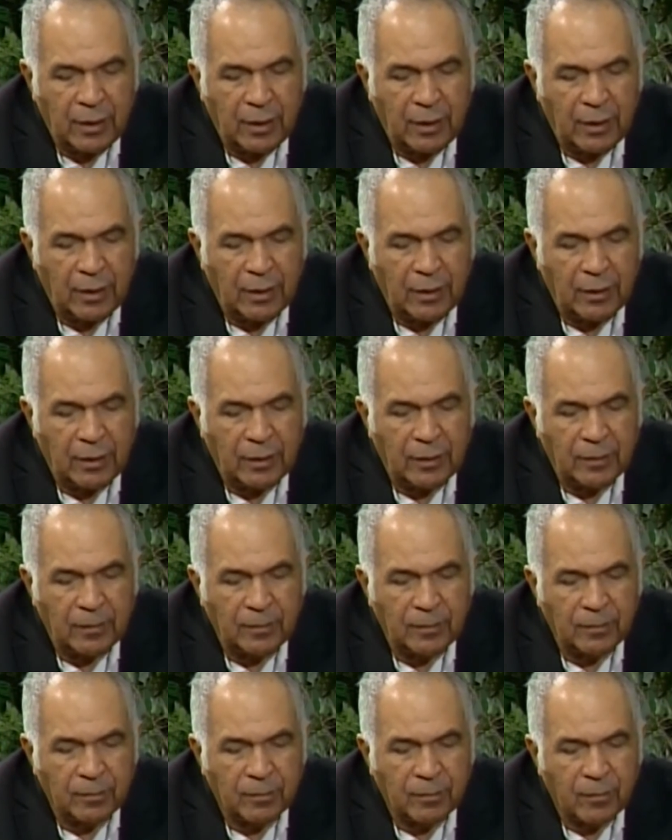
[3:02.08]

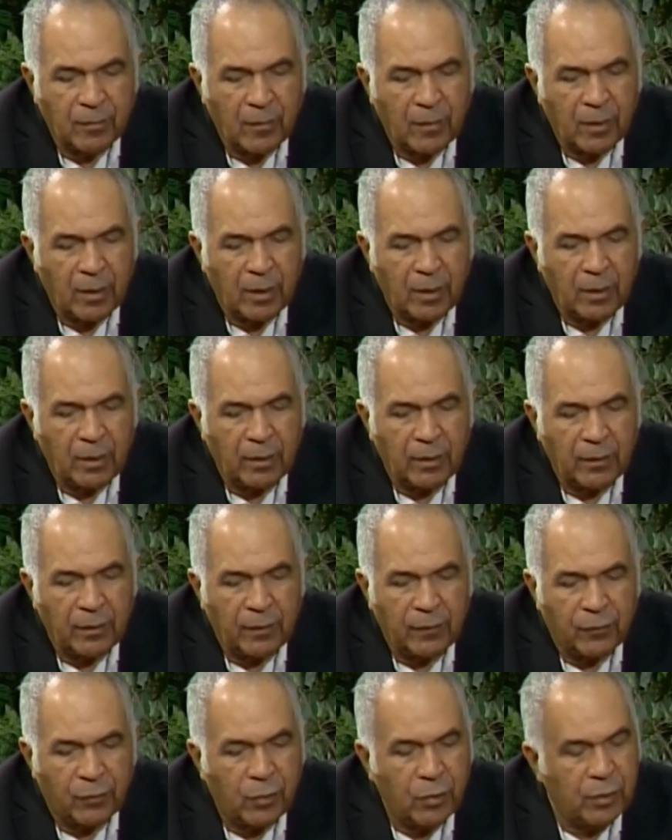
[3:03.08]

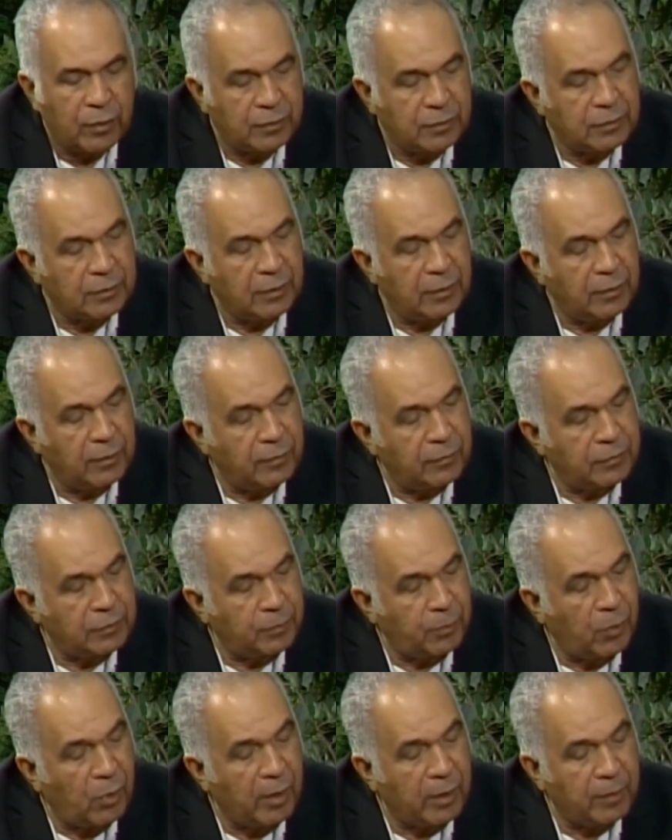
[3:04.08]
of course,
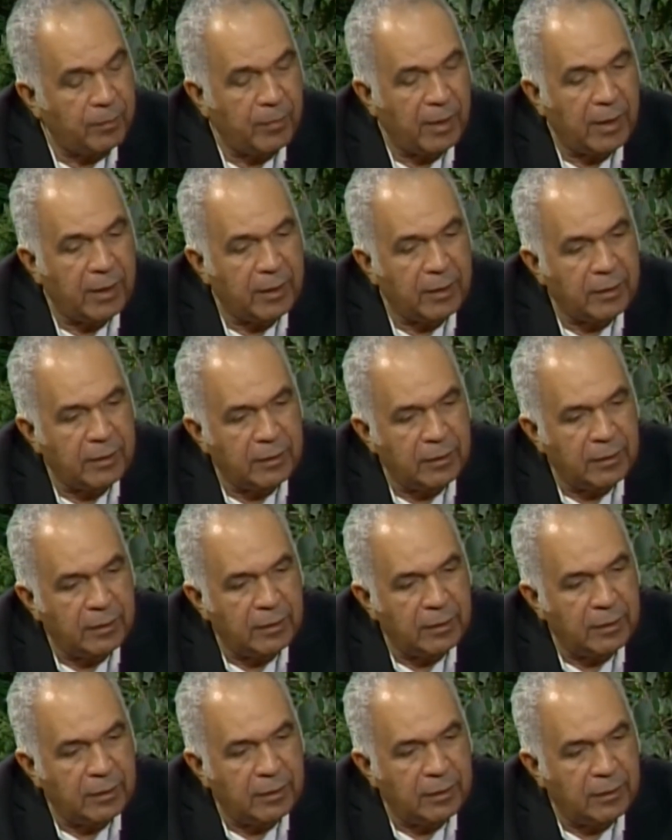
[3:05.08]
sparked by
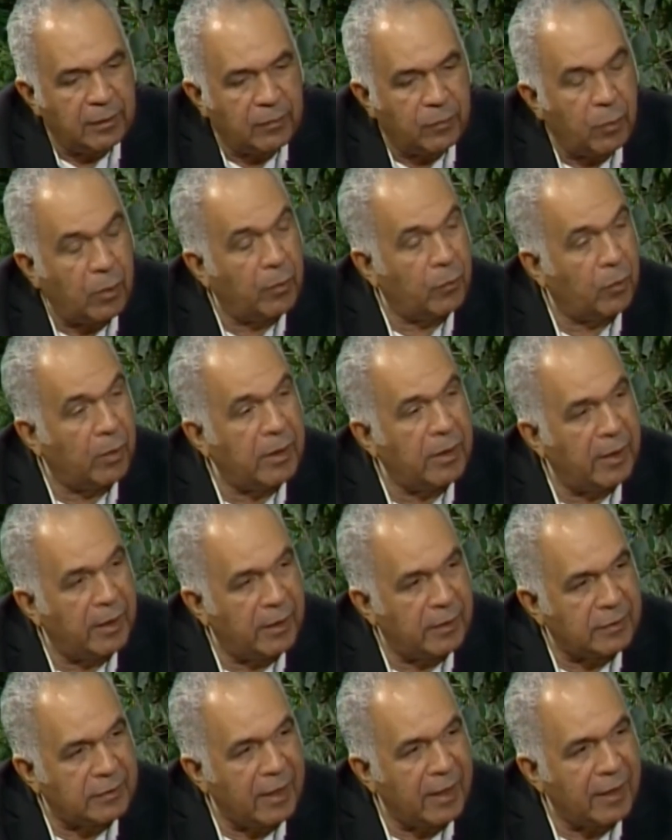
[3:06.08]
the what we
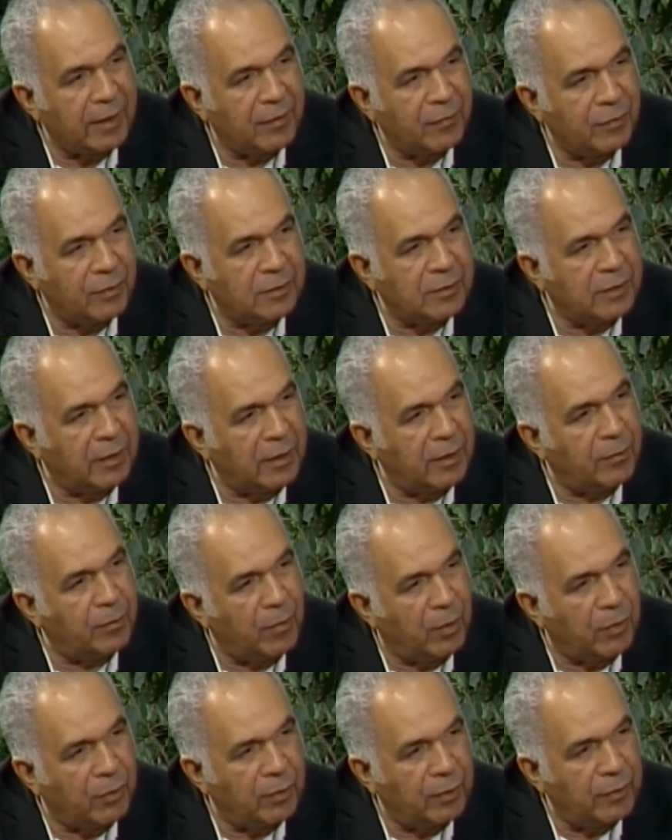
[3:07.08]
as activists say the
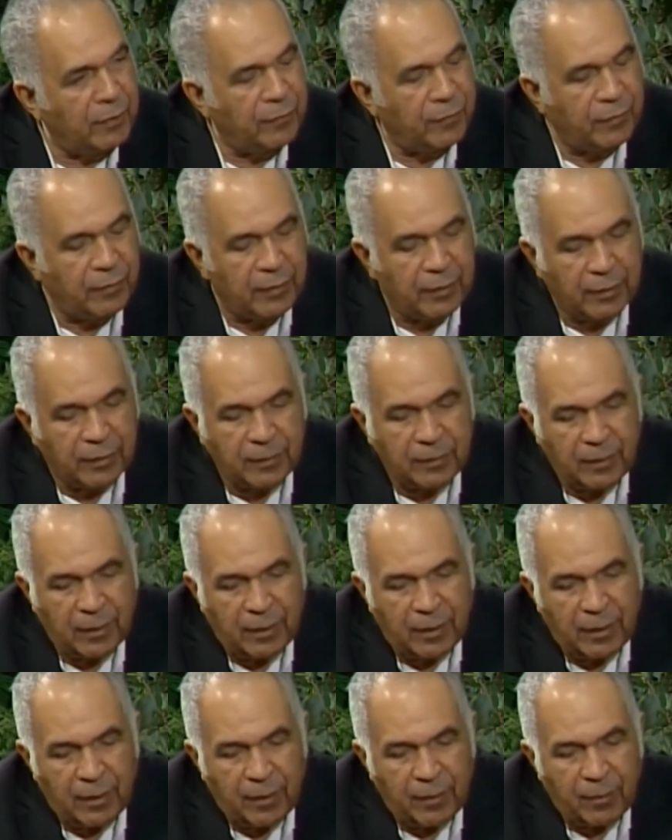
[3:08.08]
murder of
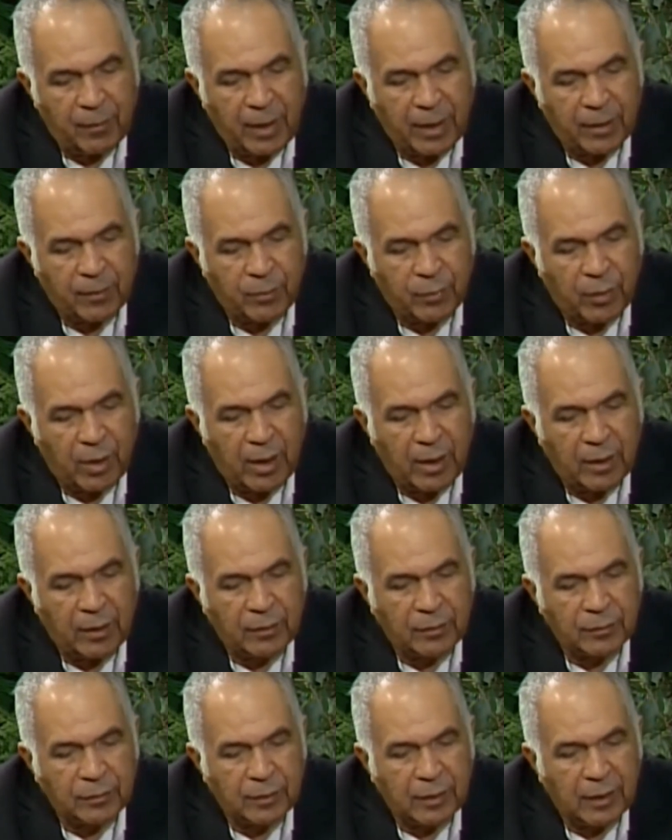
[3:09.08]
Mike
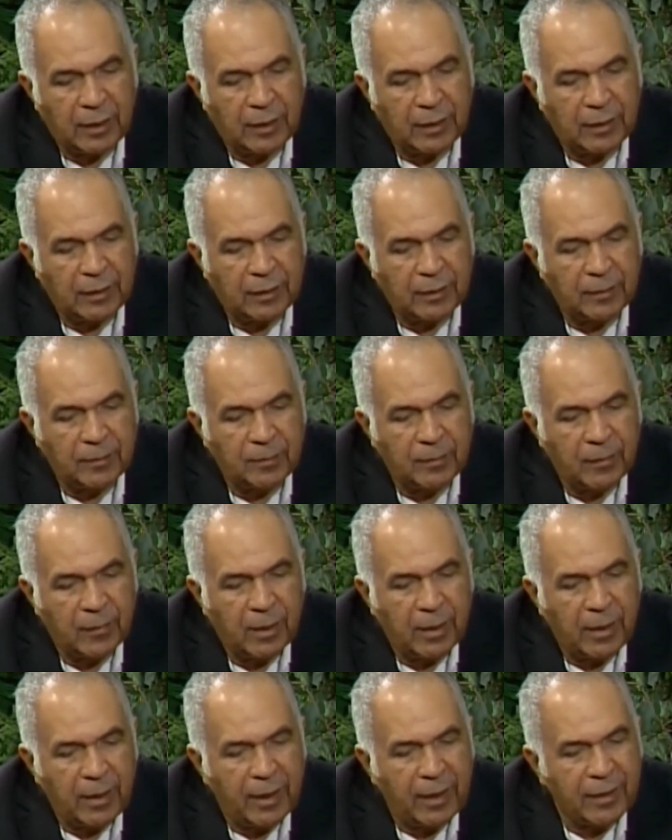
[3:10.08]
Brown.
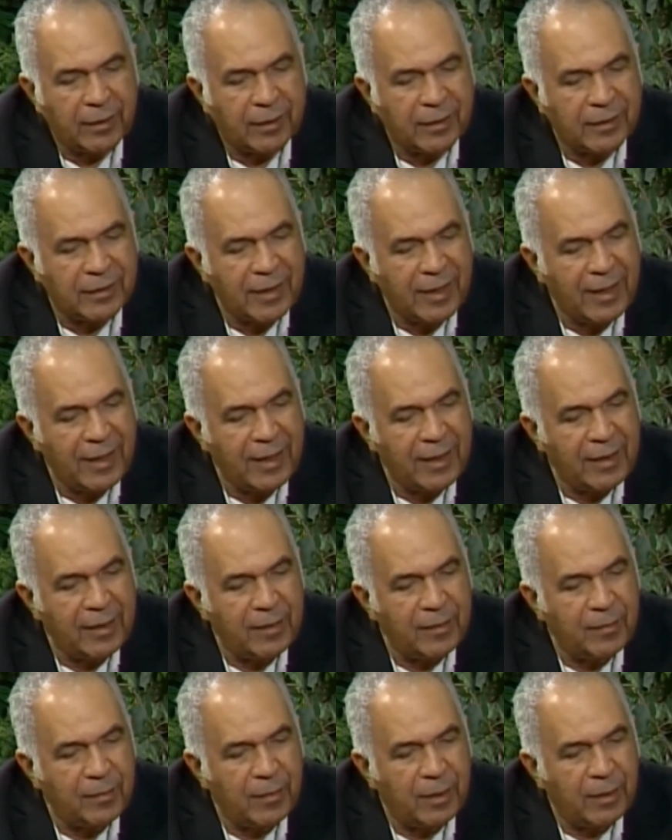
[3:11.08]
At the
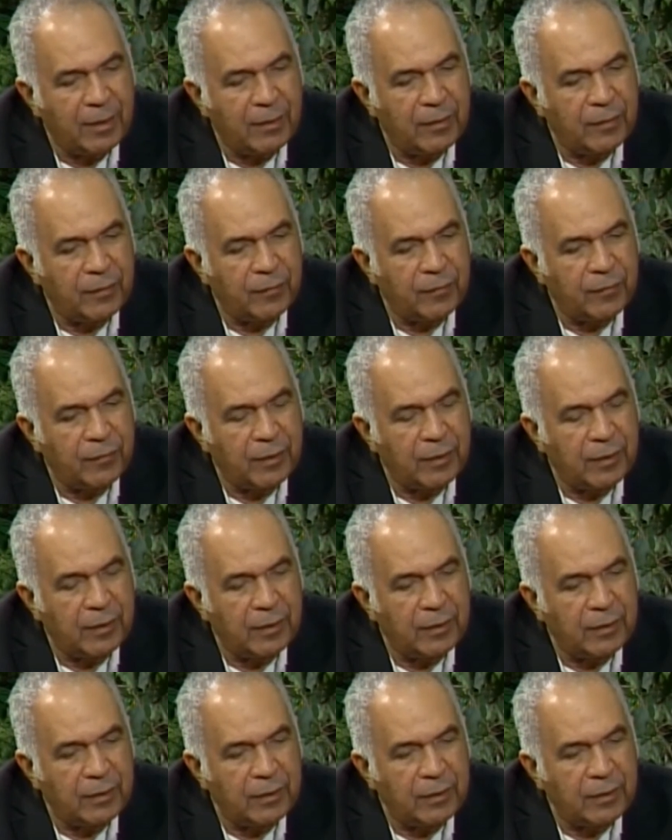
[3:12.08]
time
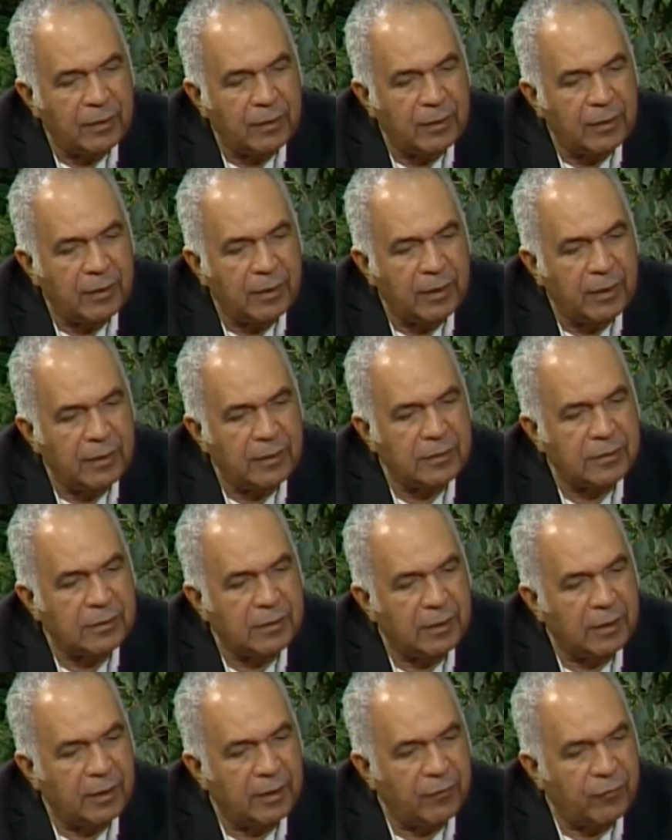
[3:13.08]
of
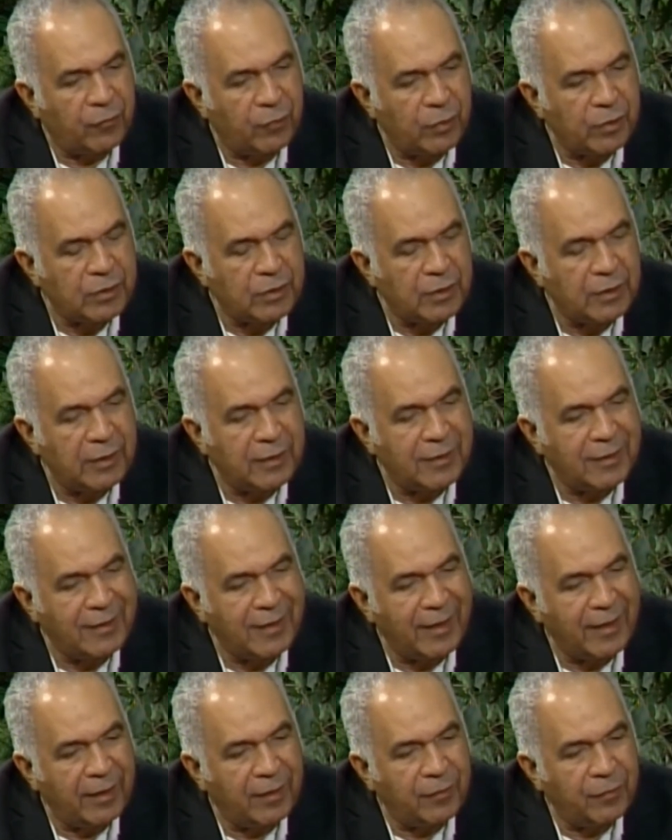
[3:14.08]
his unfortunate
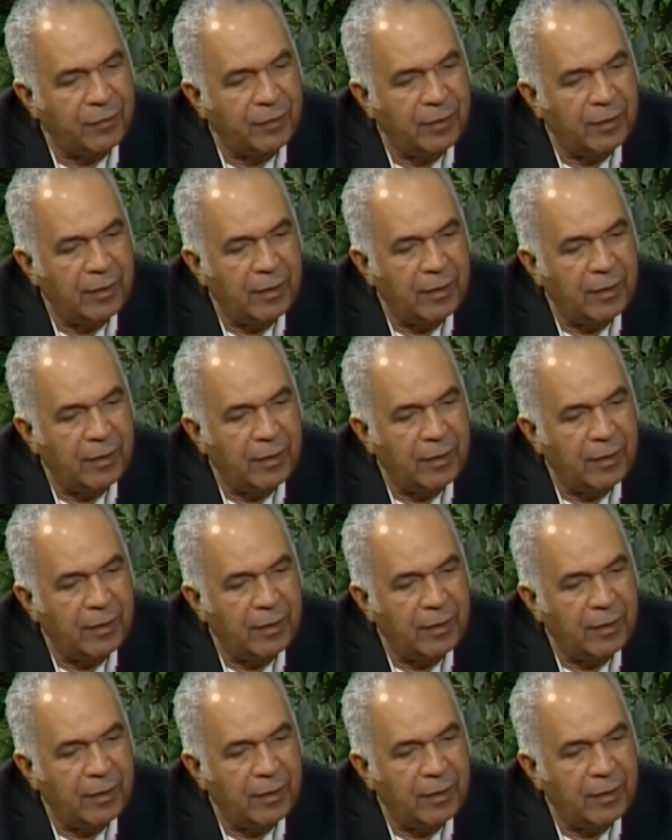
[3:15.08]
death,